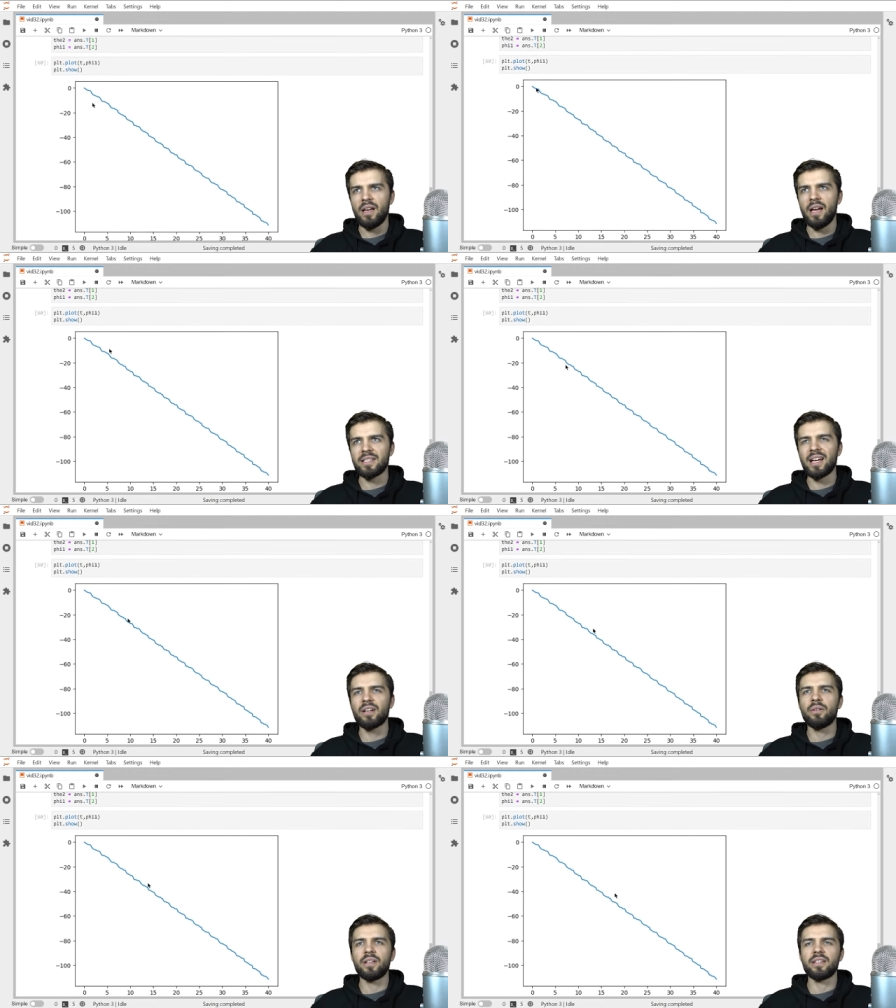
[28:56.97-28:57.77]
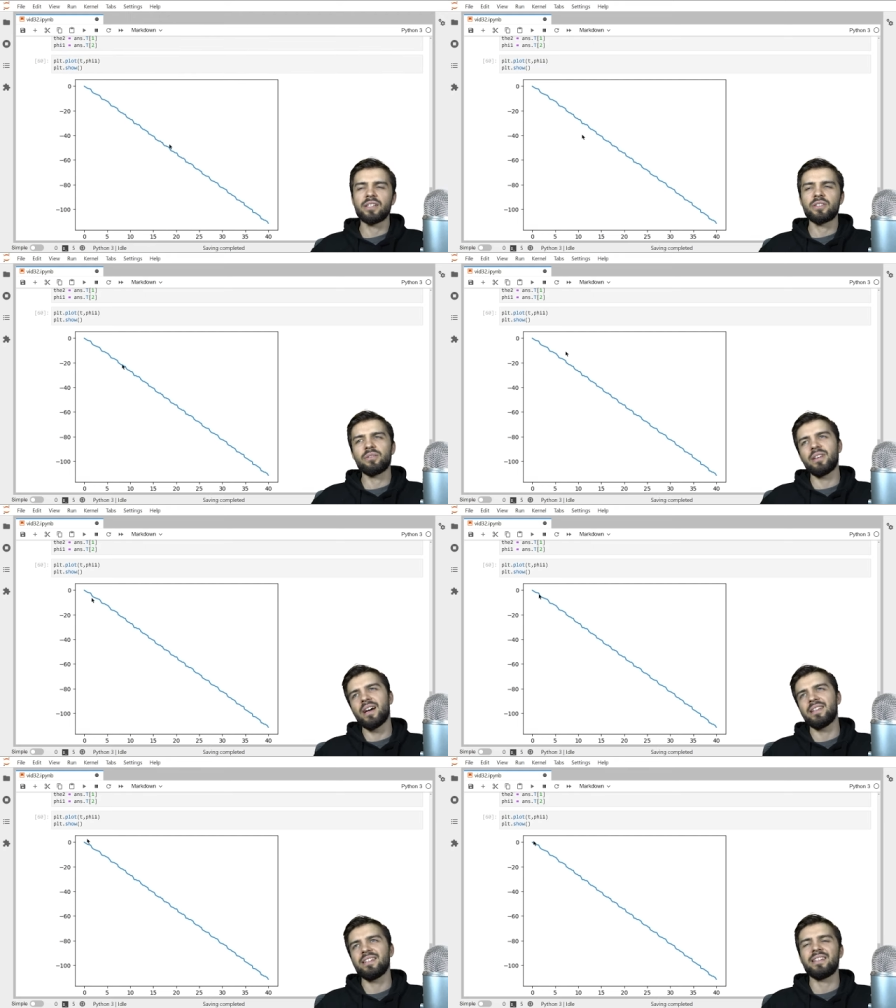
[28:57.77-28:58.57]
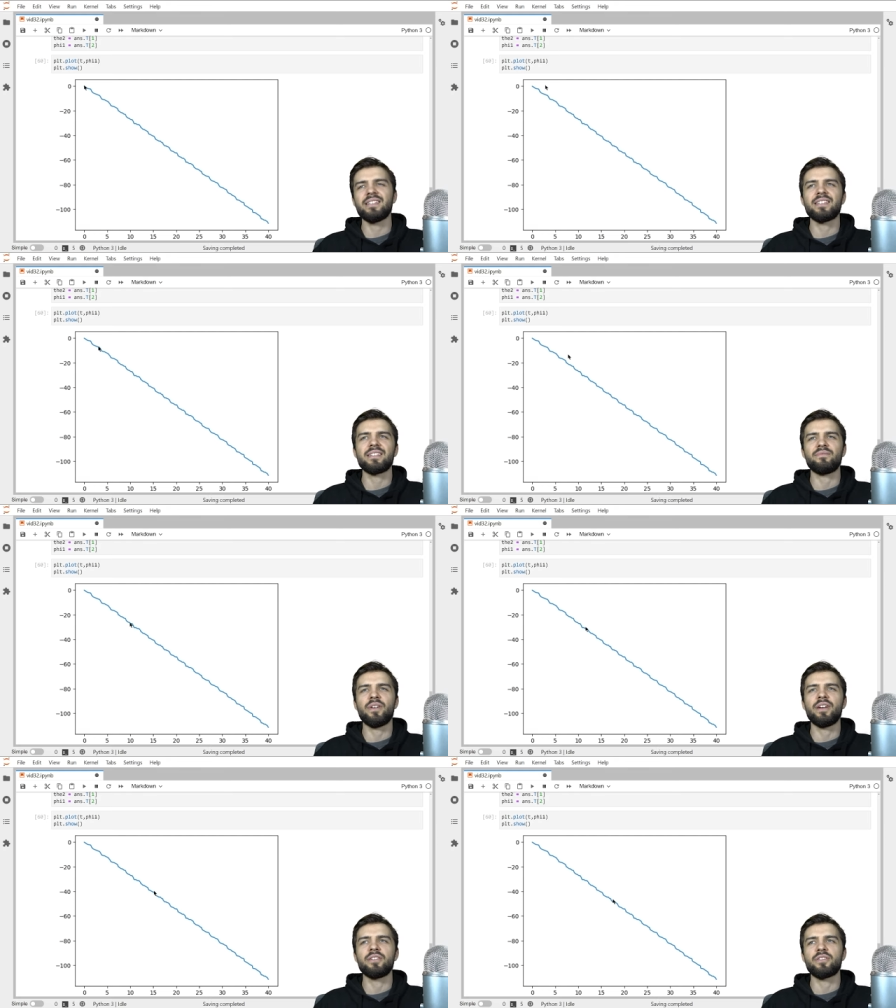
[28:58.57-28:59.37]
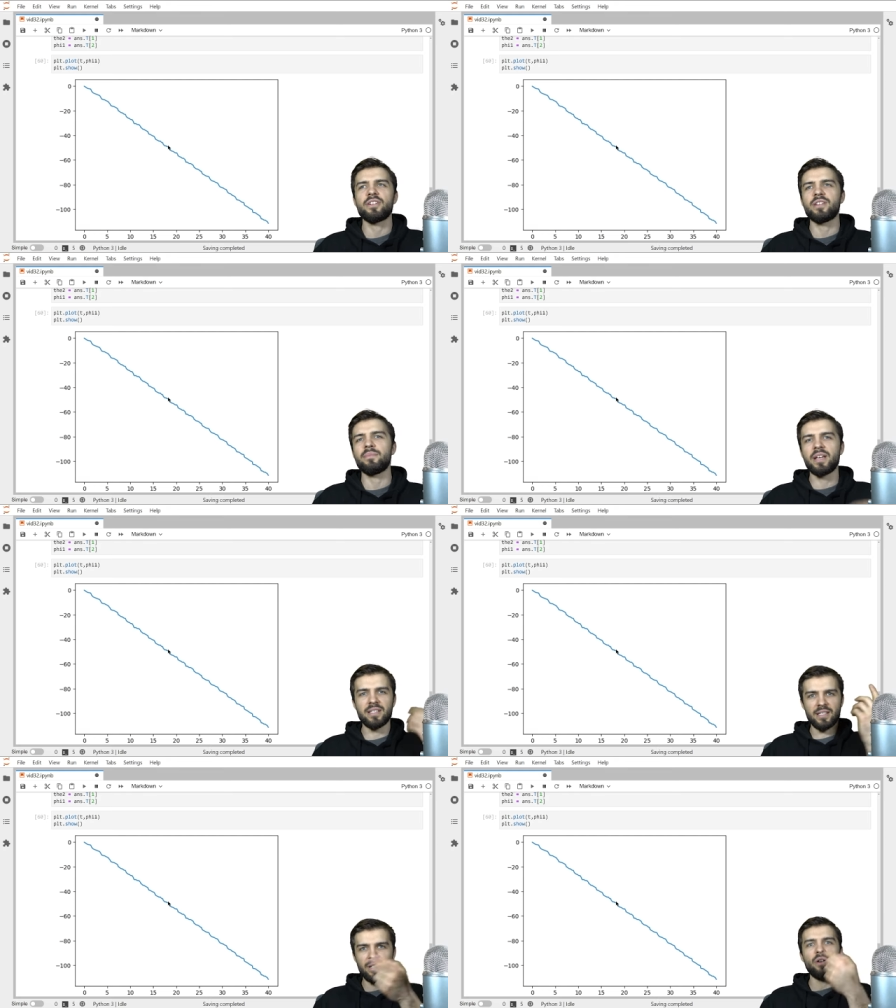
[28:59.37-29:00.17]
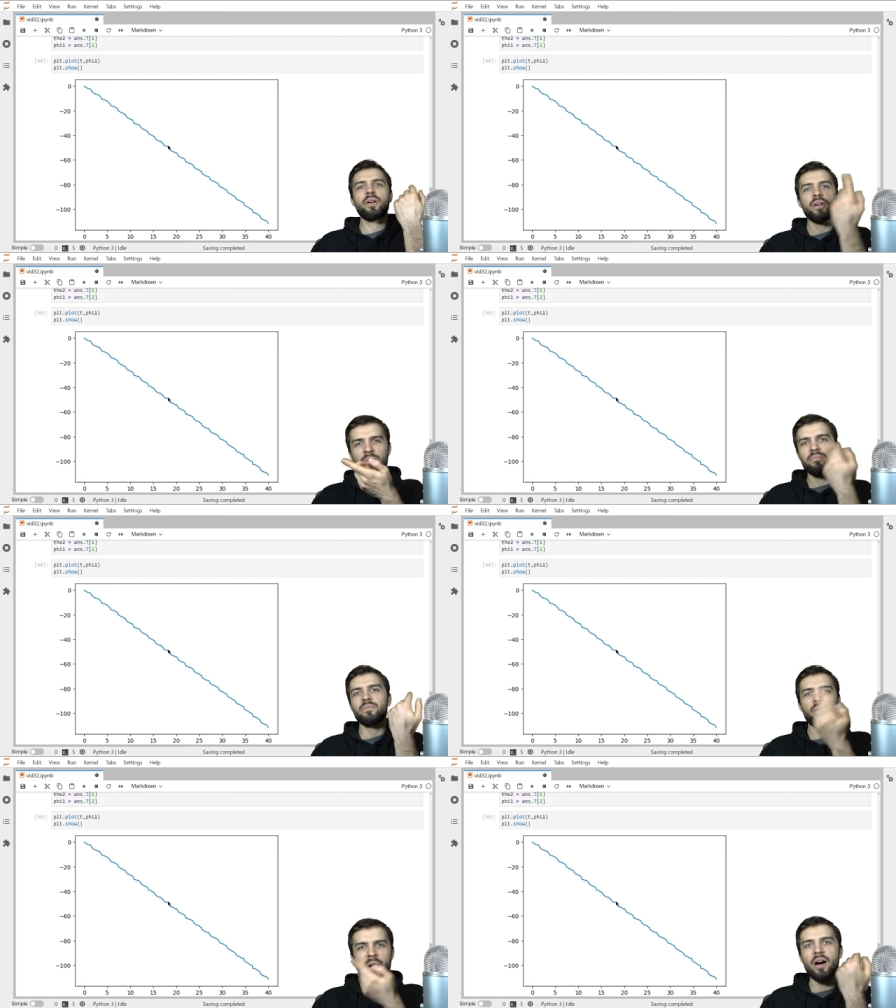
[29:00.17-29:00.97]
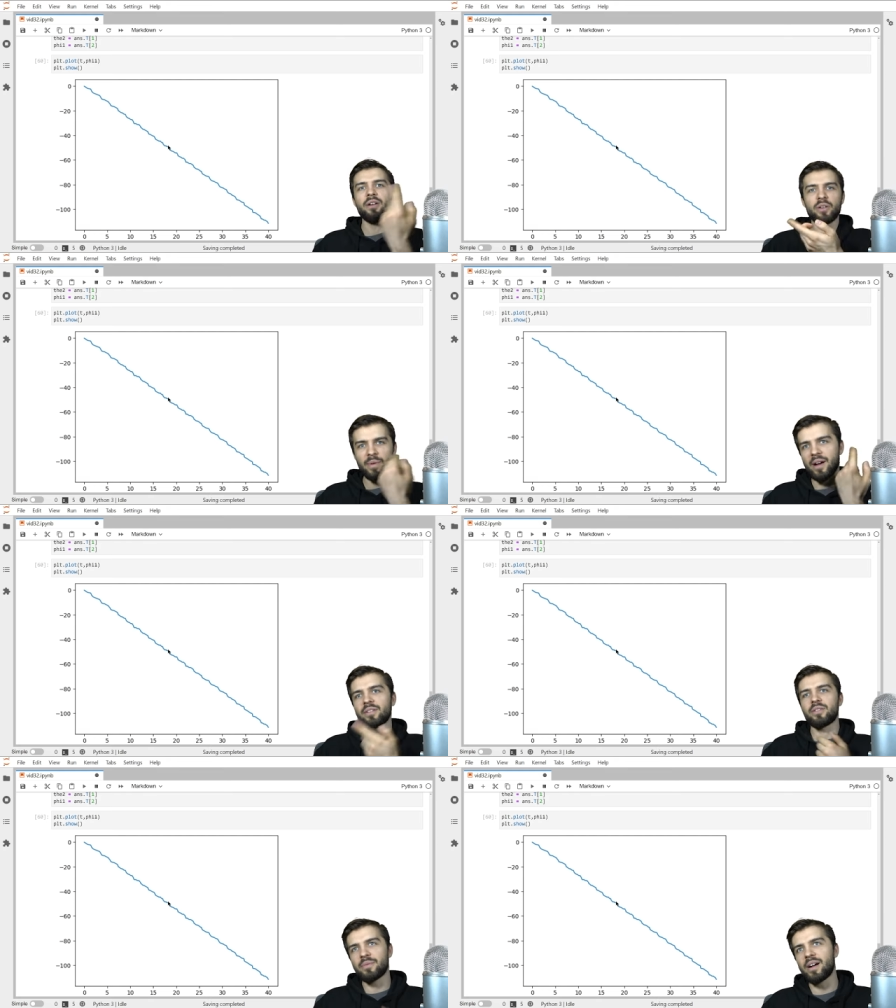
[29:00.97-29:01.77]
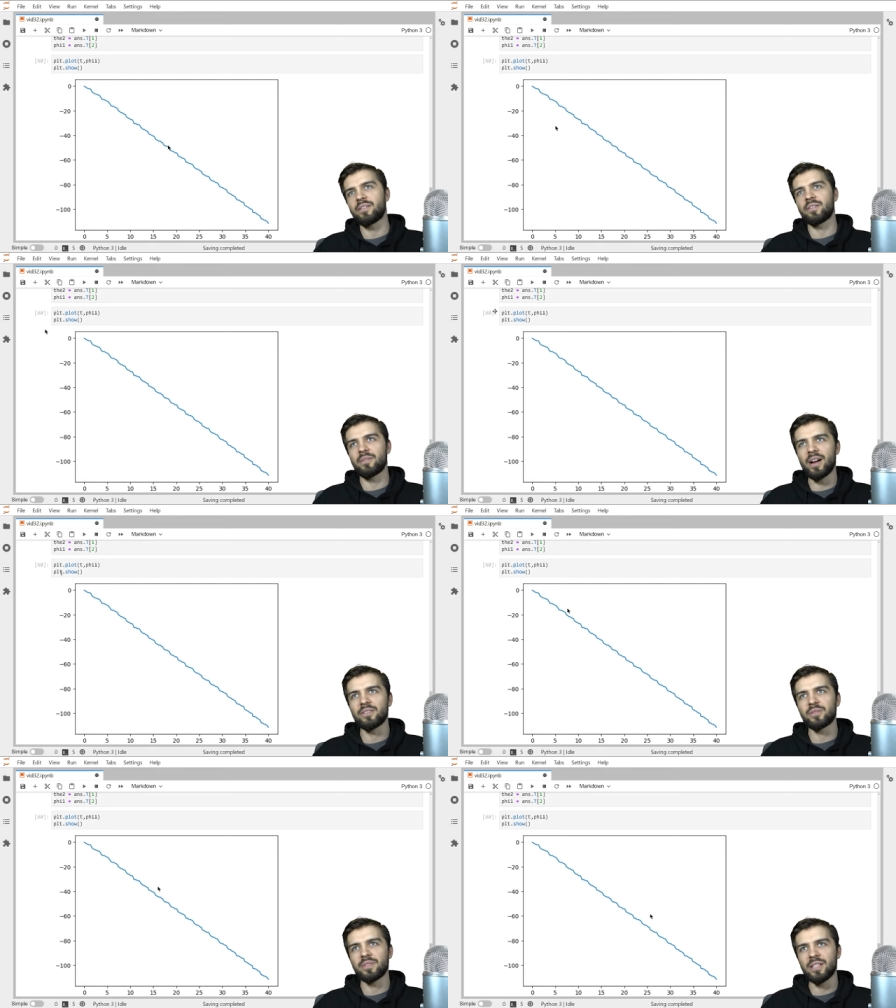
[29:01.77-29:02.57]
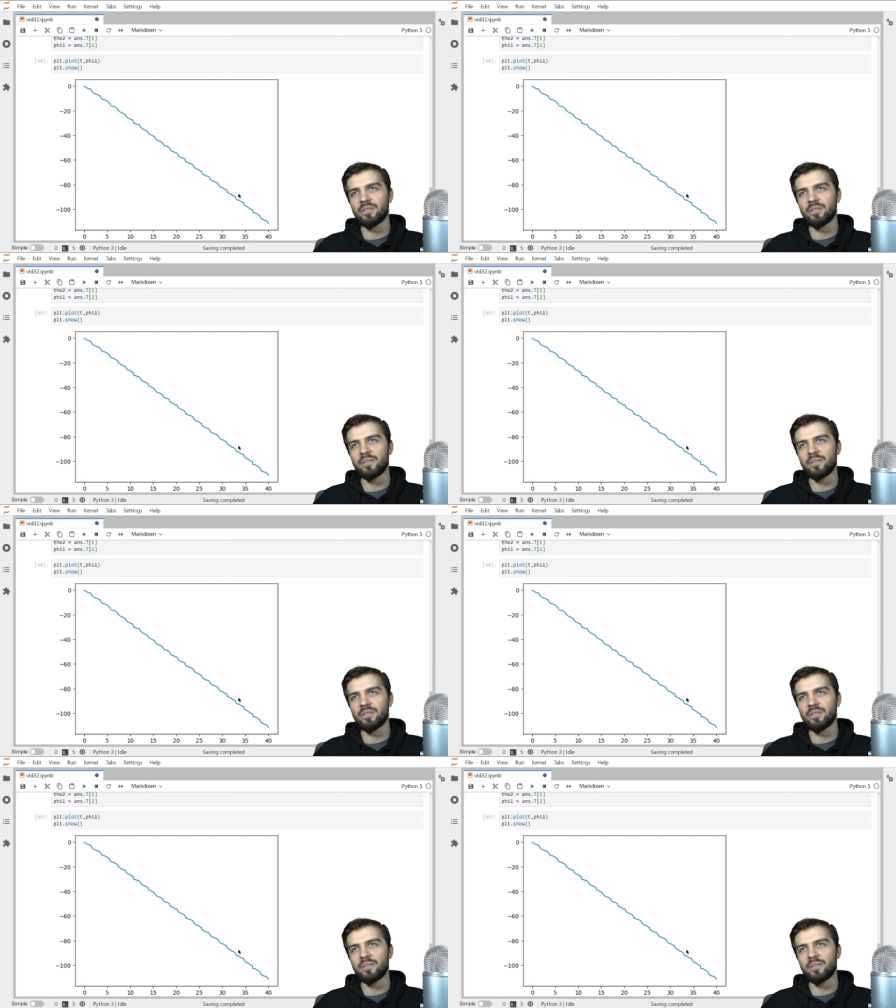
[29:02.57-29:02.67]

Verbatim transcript: And it's kind of going like this. So yeah, th this isn't very interesting because it's going around and around and around and around, so it